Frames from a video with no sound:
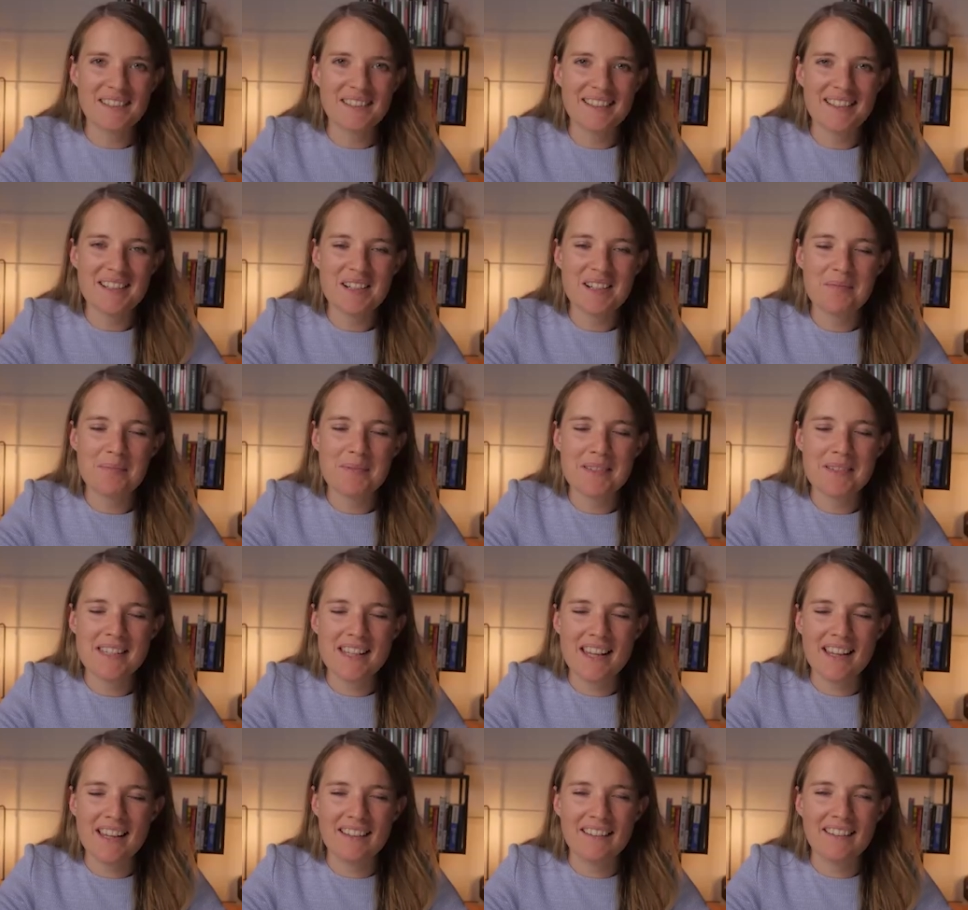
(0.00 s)
hundred
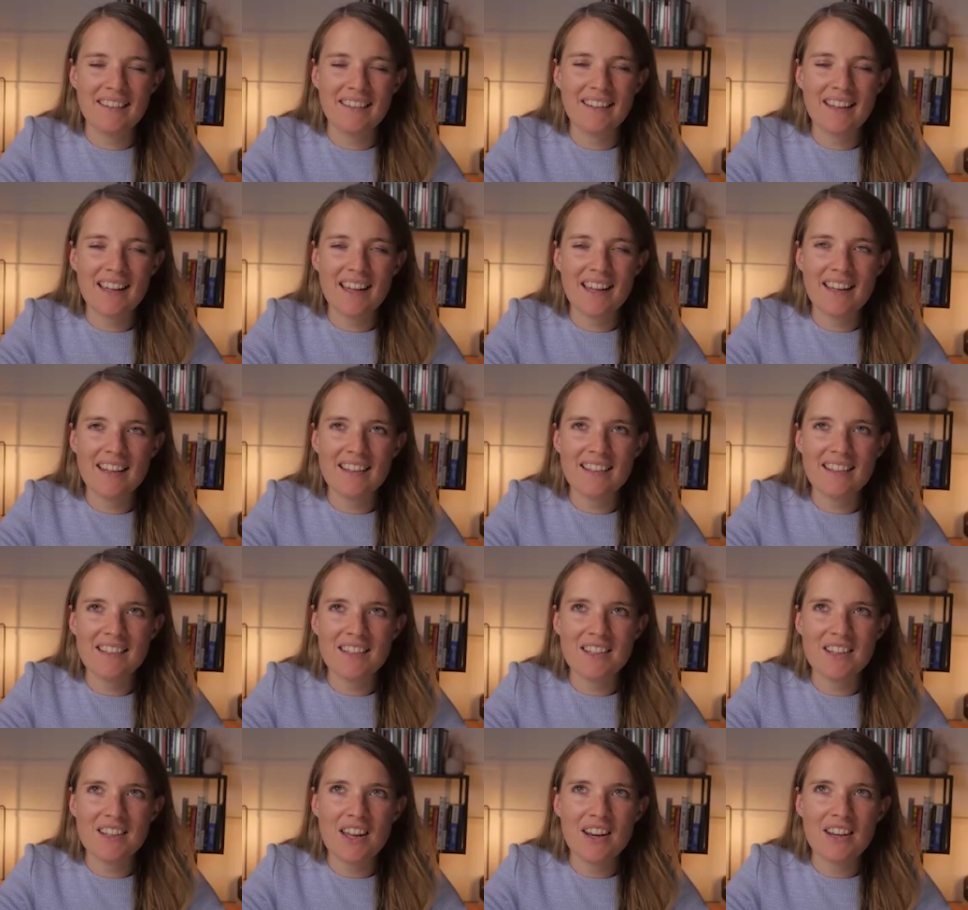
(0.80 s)
percent.
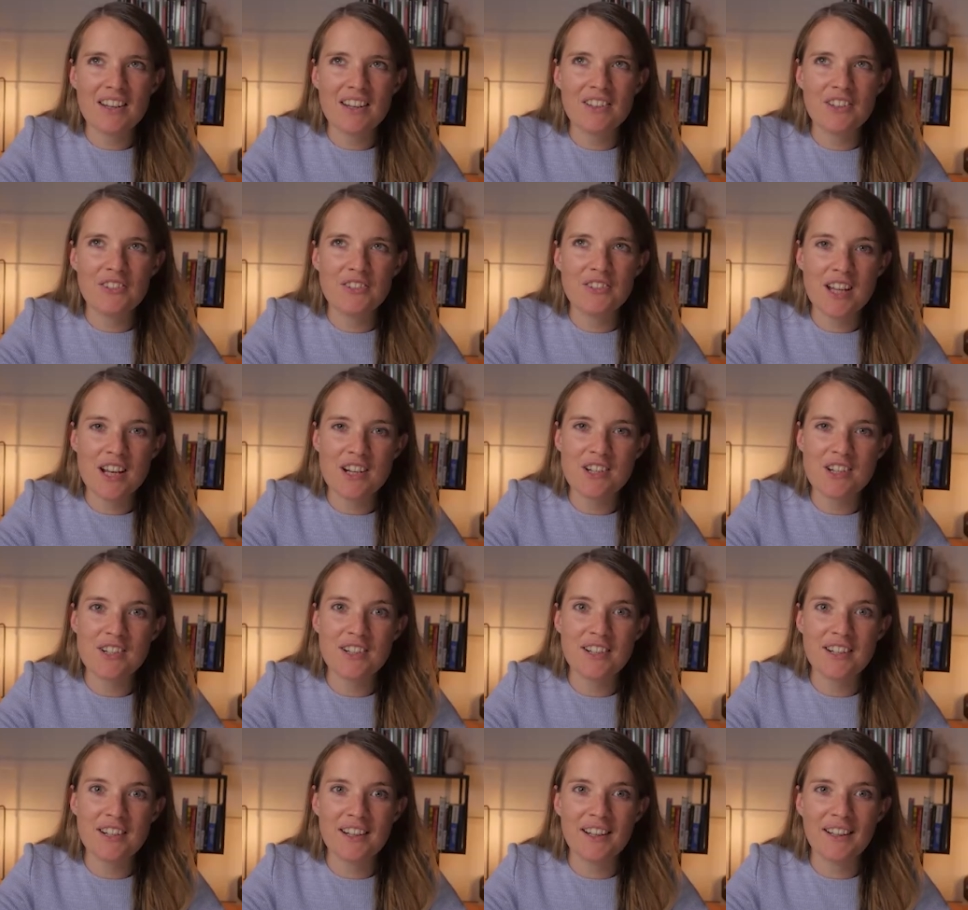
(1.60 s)
And you kind of you
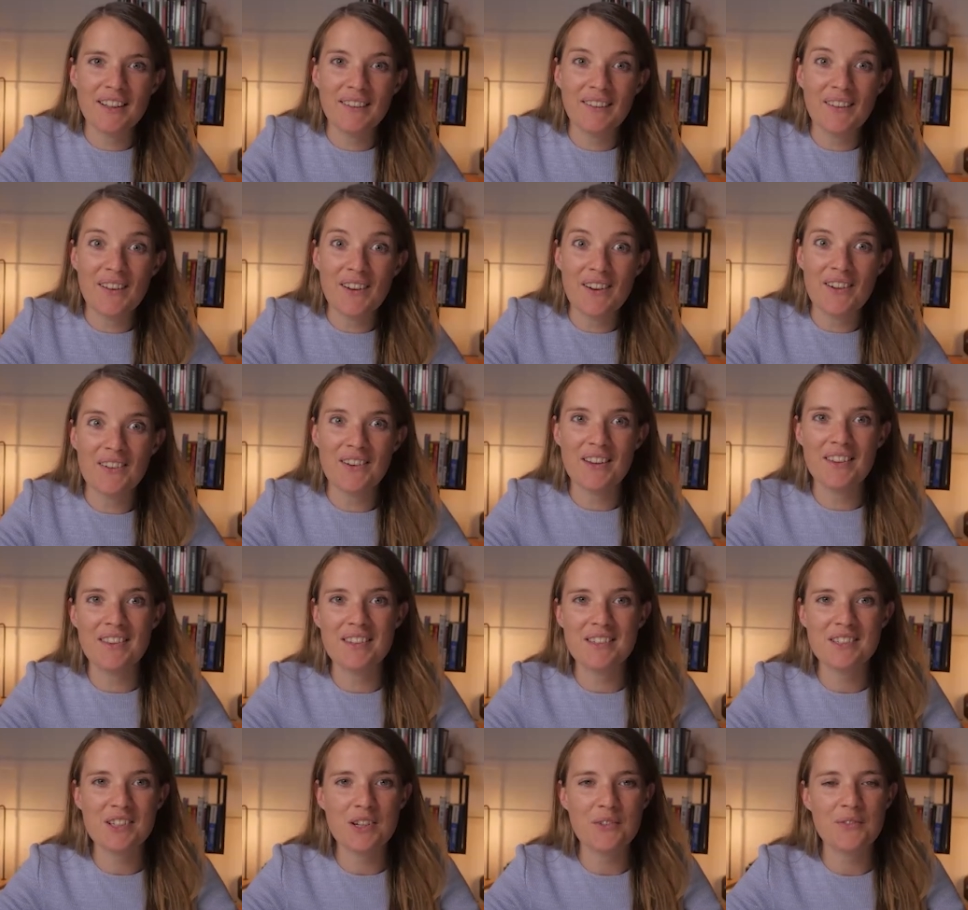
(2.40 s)
touched on it a lot
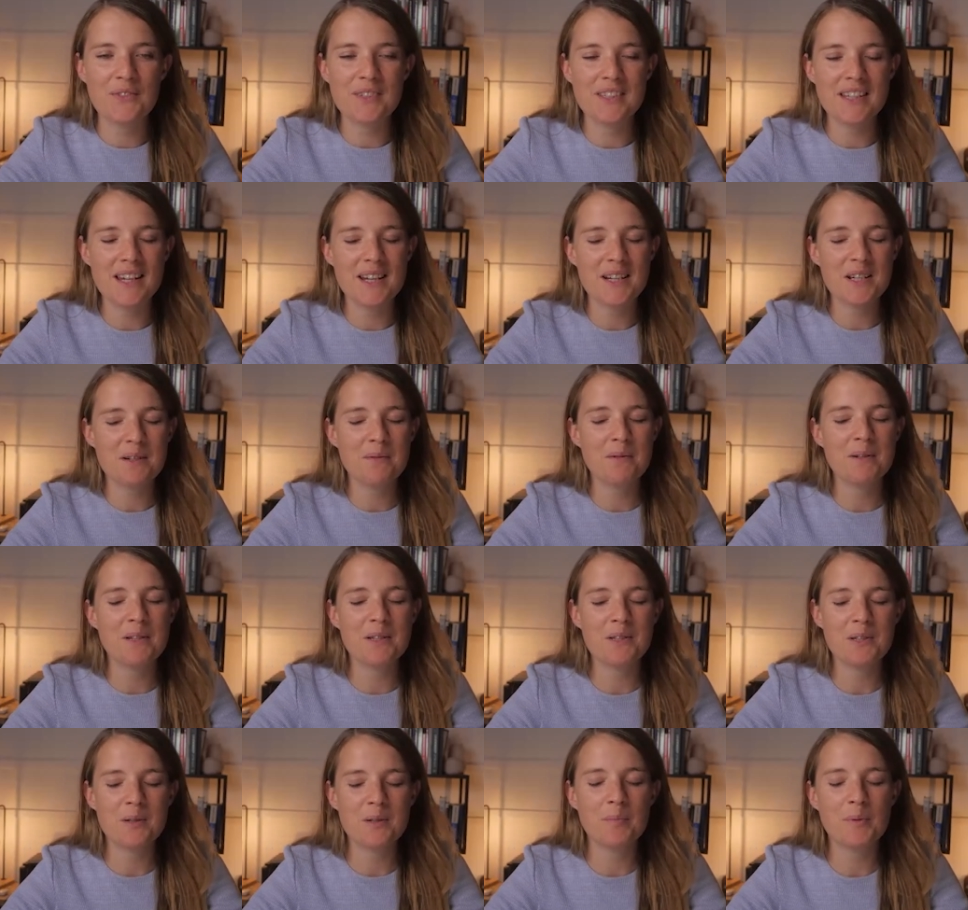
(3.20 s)
in this conversation,
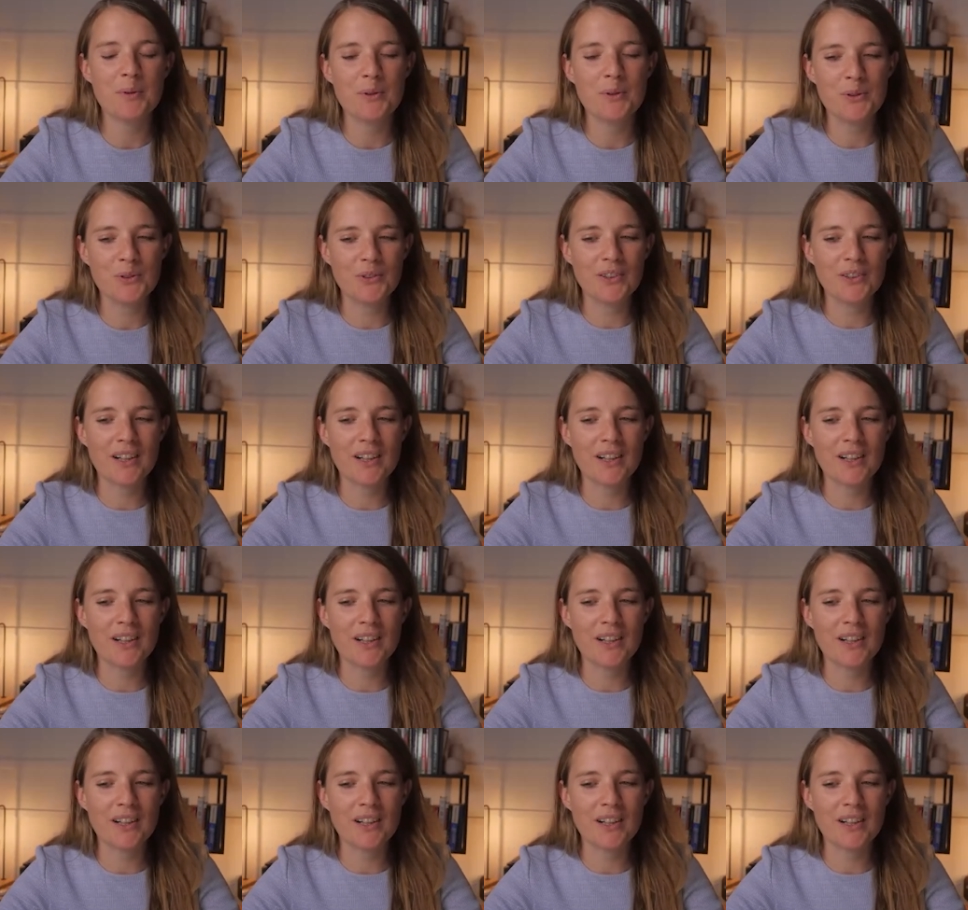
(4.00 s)
which is super cool,